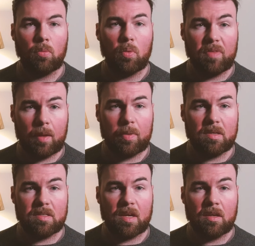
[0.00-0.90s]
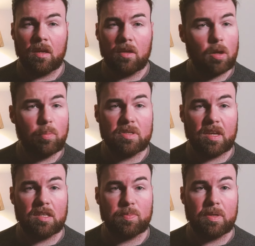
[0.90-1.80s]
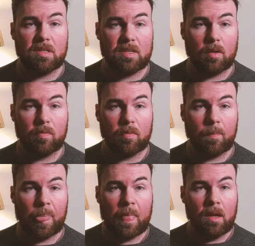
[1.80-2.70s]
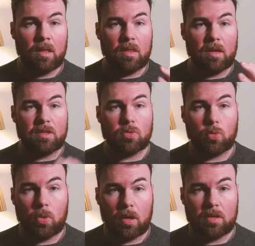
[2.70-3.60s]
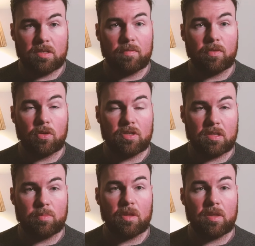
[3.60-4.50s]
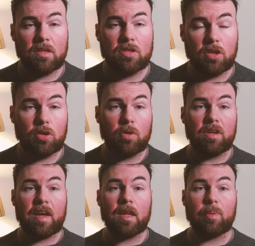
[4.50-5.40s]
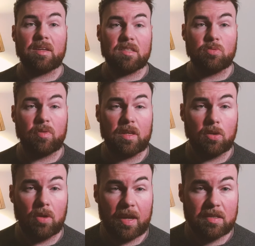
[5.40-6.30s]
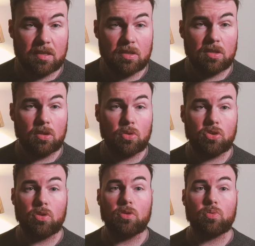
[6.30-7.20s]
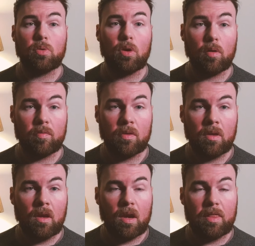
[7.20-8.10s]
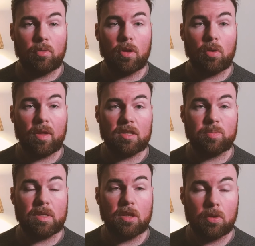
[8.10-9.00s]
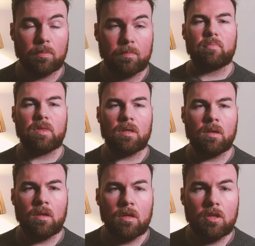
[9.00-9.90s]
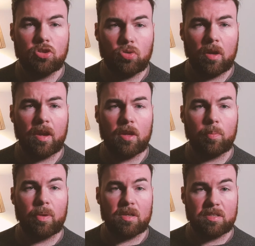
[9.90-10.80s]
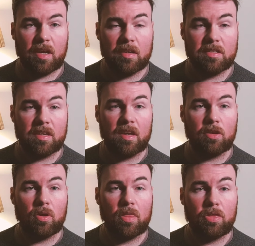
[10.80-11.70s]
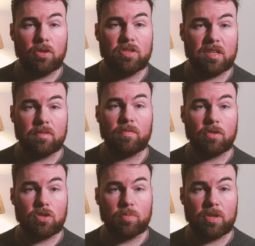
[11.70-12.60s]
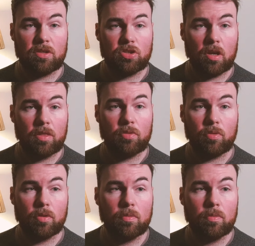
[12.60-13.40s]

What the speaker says: With that being said, don't be scared to be yourself. The little quirks, the enthusiasm and things that you do on a daily basis within your lessons, your students will love, and they'll know that to be you. Try and let your personality and your enthusiasm for the subject shine through.